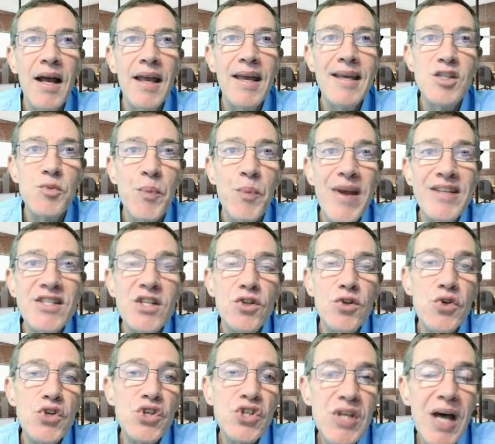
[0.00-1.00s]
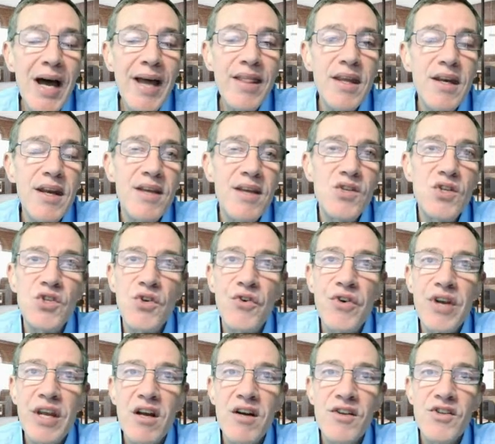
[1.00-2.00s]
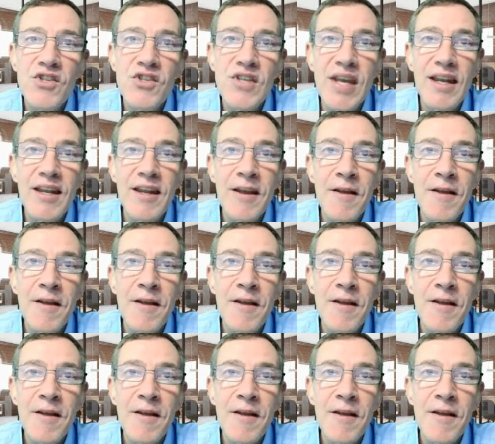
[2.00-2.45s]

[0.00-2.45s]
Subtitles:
is present to sign the necessary consent,